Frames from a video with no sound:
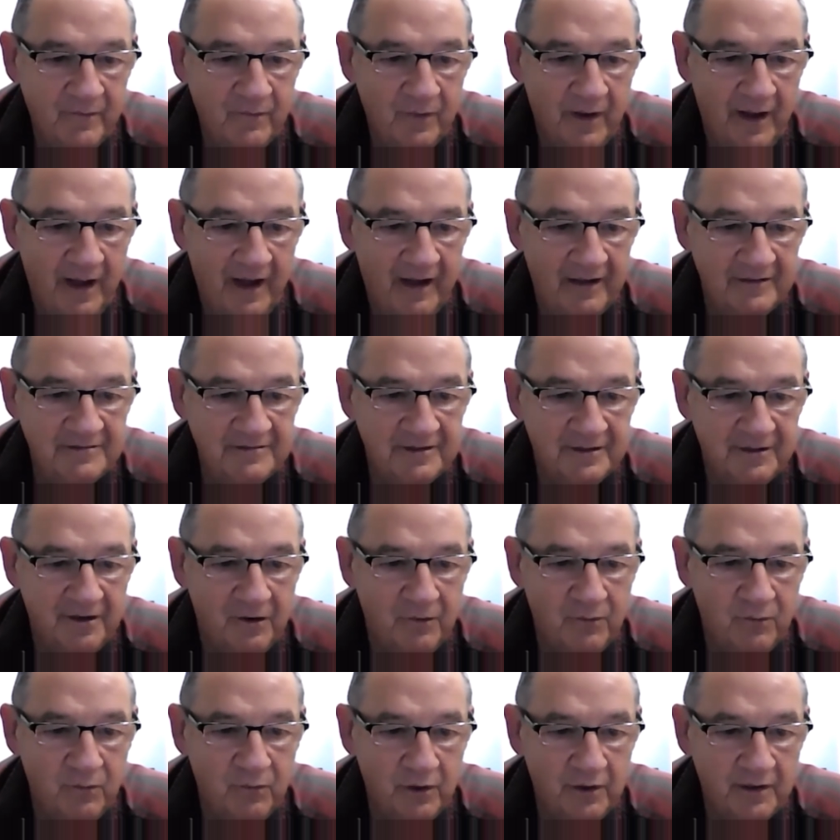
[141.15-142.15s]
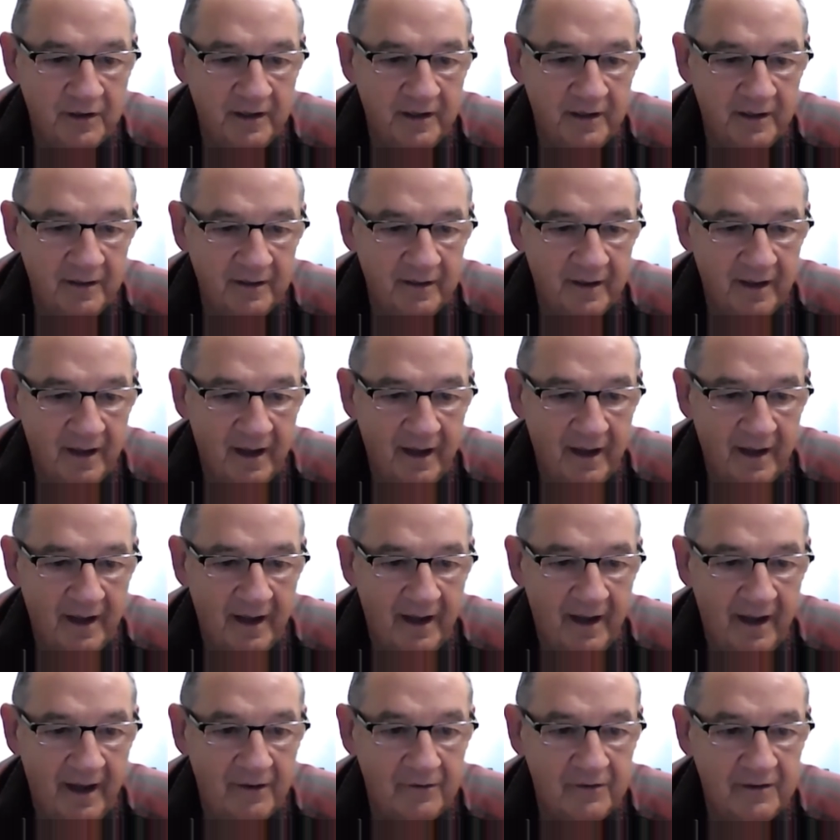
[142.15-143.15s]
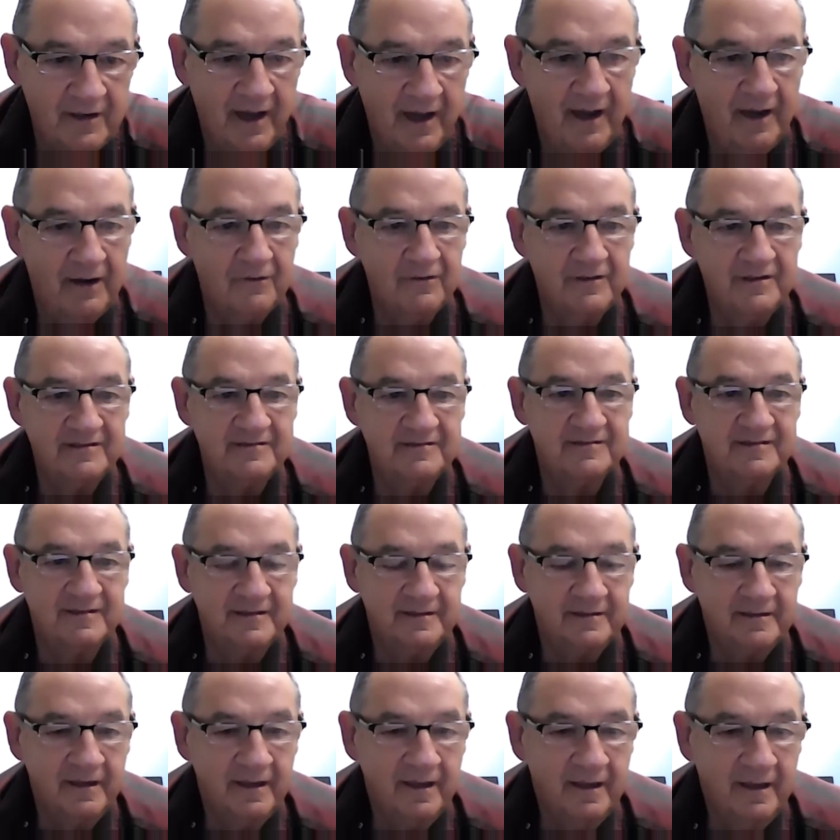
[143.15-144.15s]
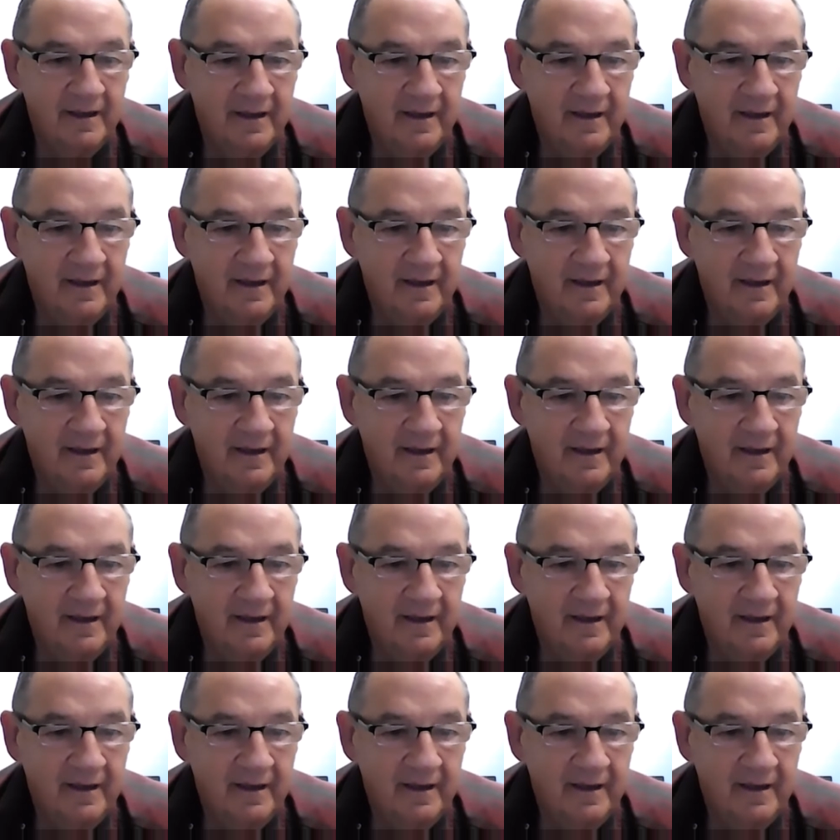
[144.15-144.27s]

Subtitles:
How's it all working? How is it